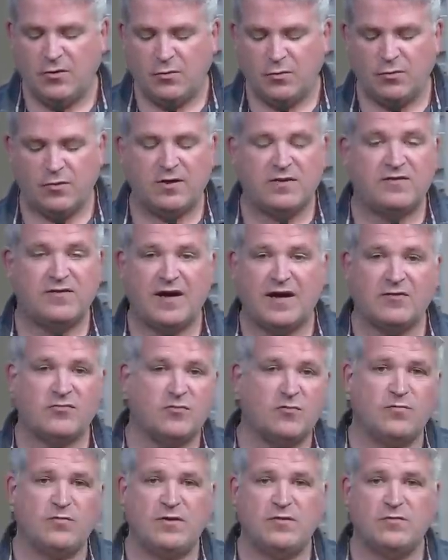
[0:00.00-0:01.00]
or
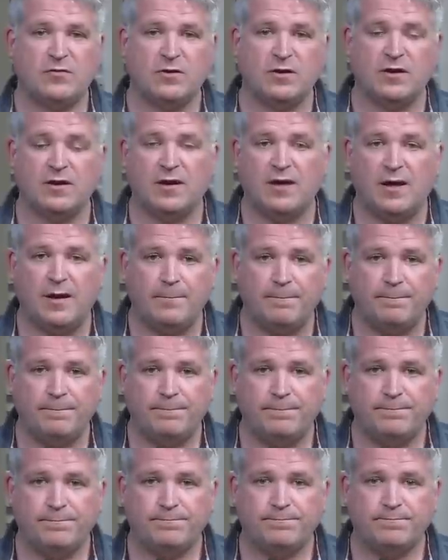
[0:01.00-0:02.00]
catastrophes are going to come.
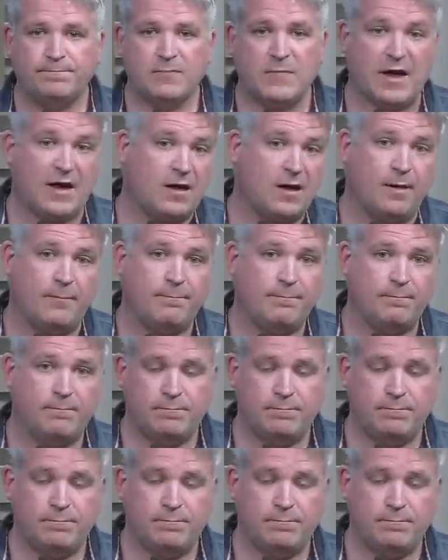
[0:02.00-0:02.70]
They come.